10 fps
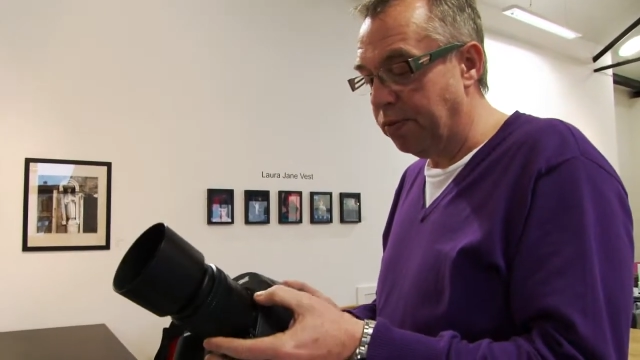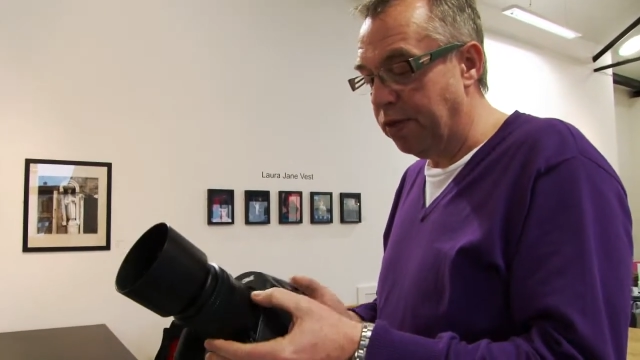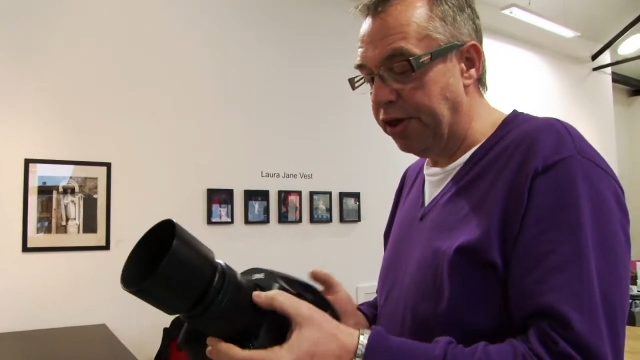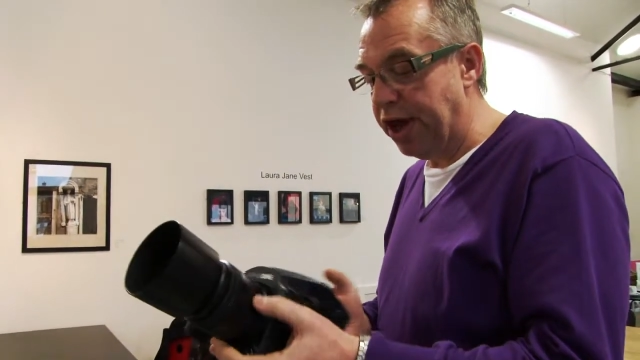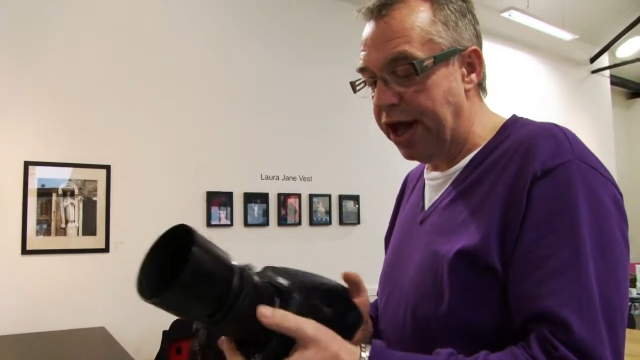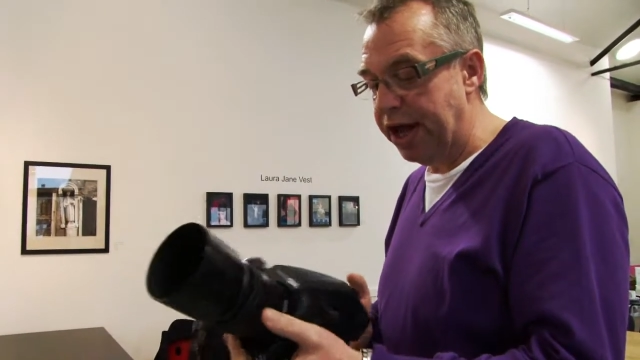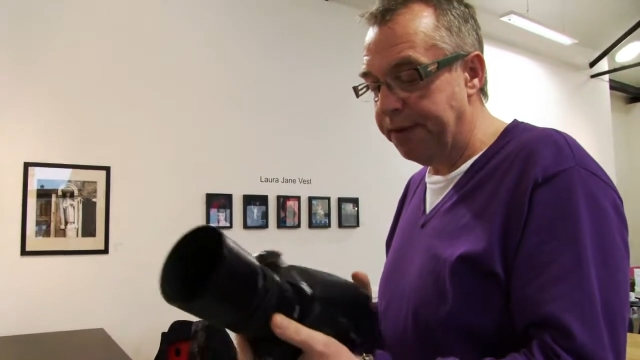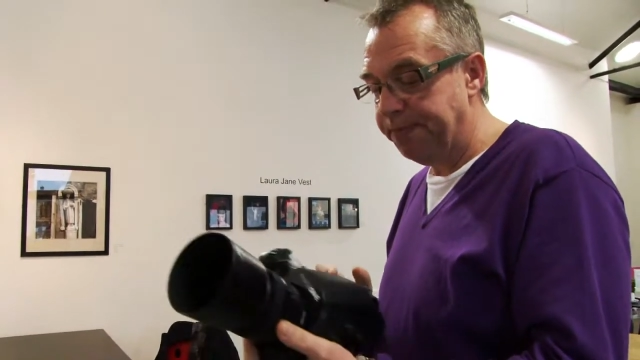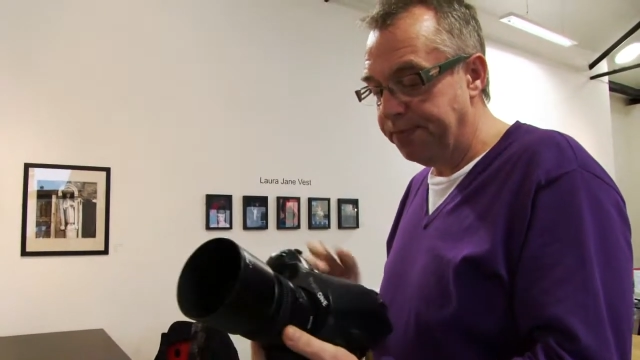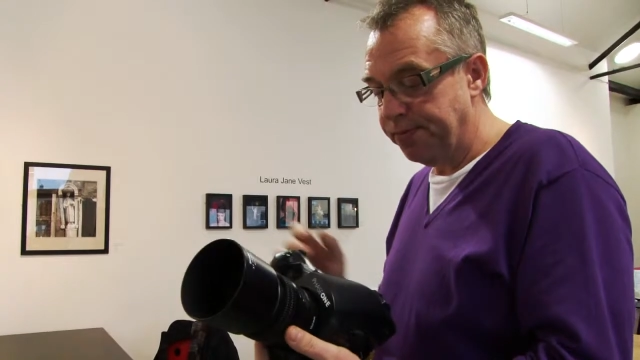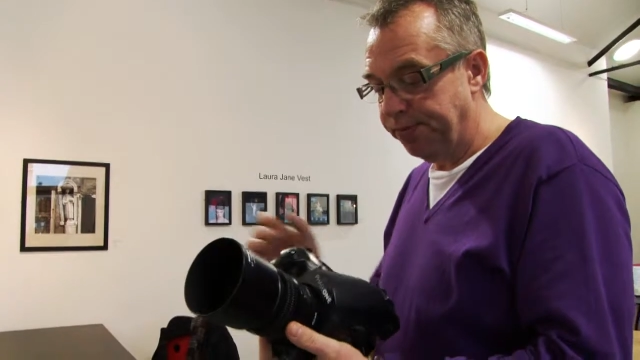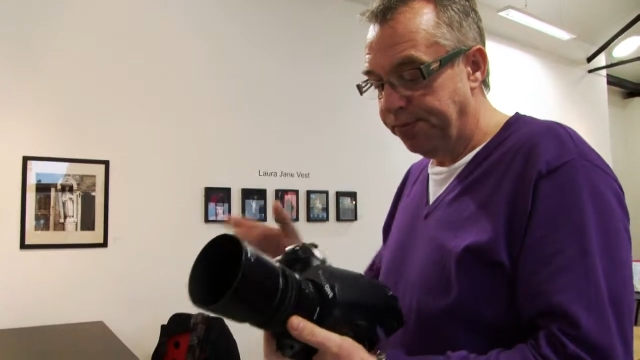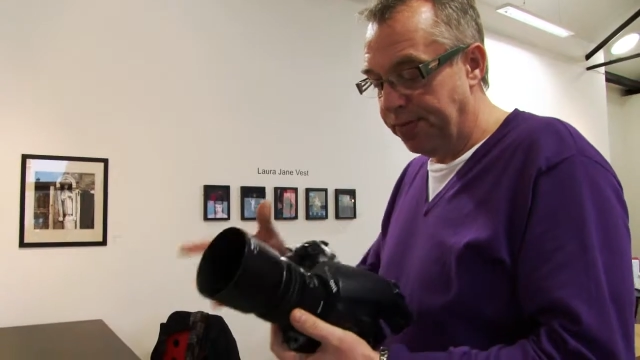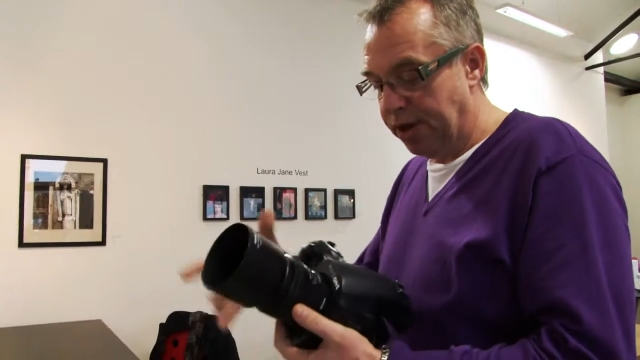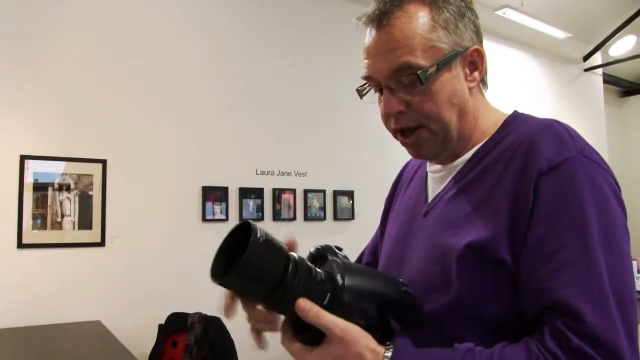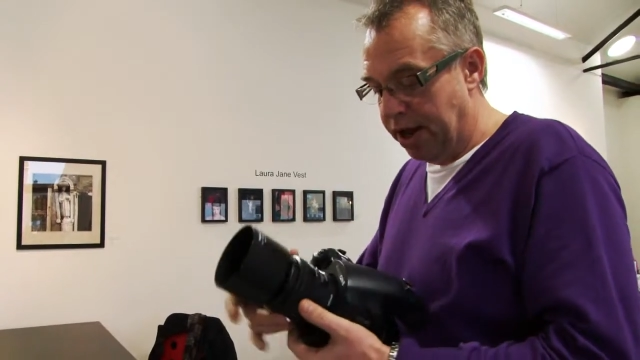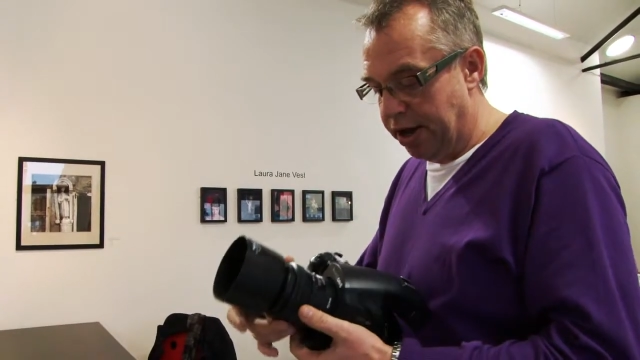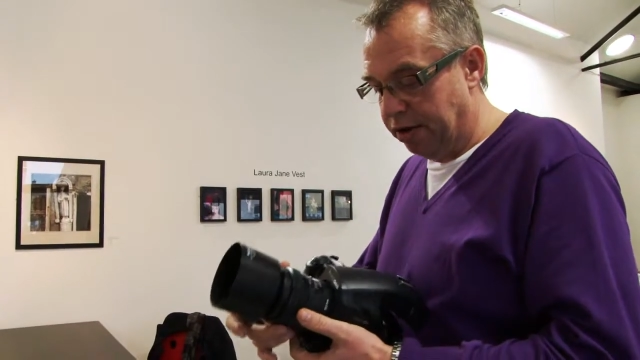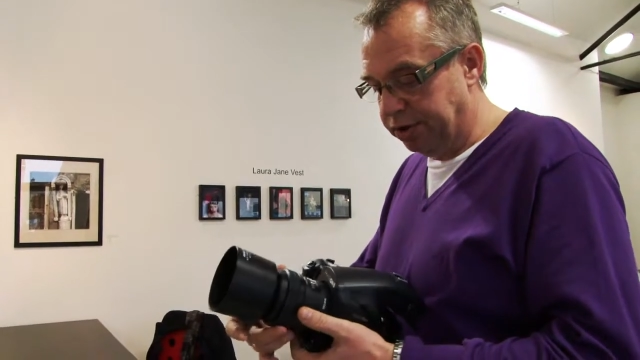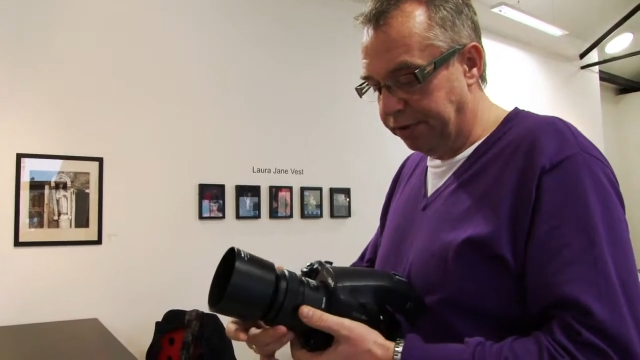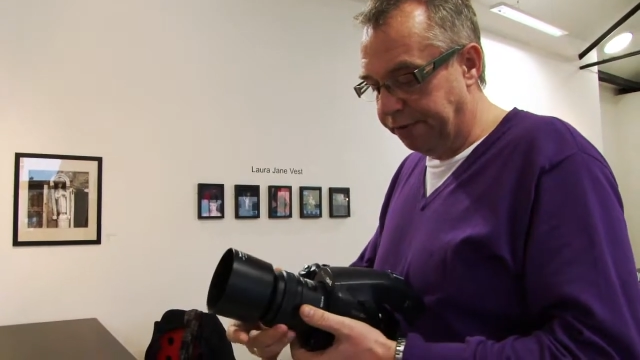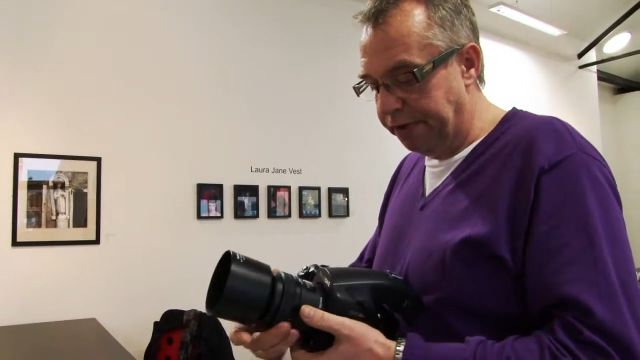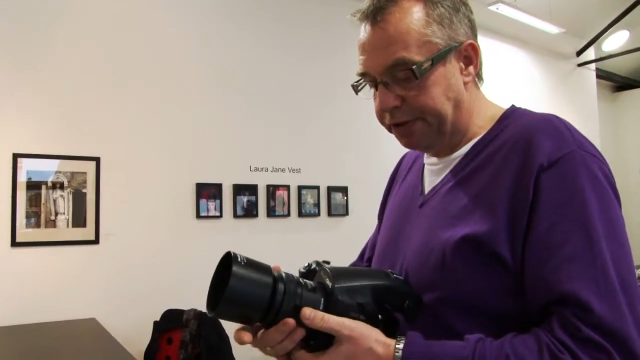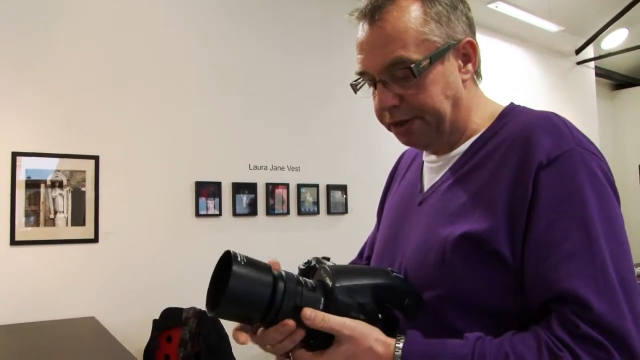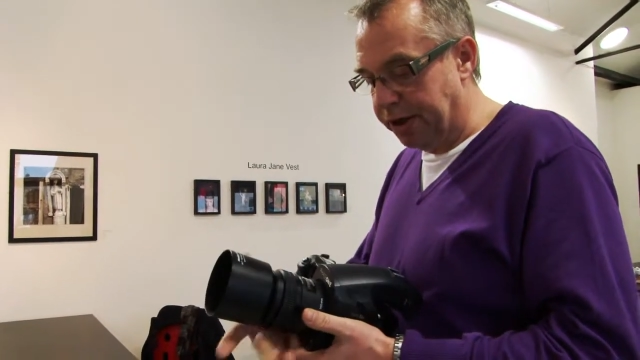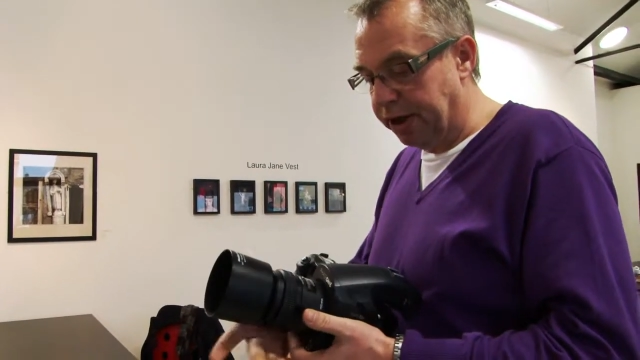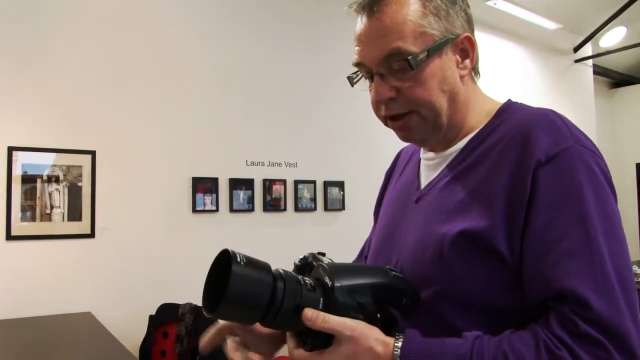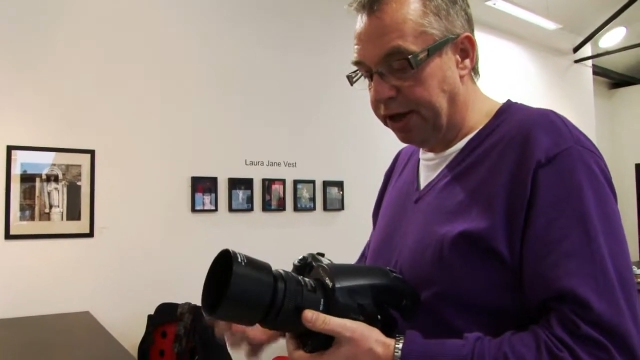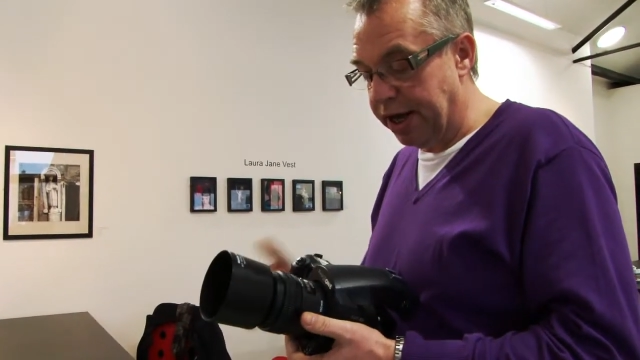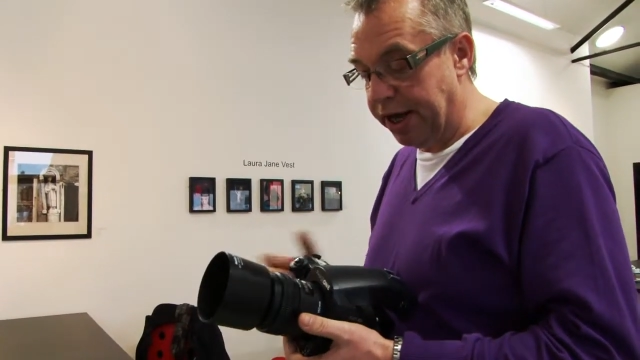with a 150mm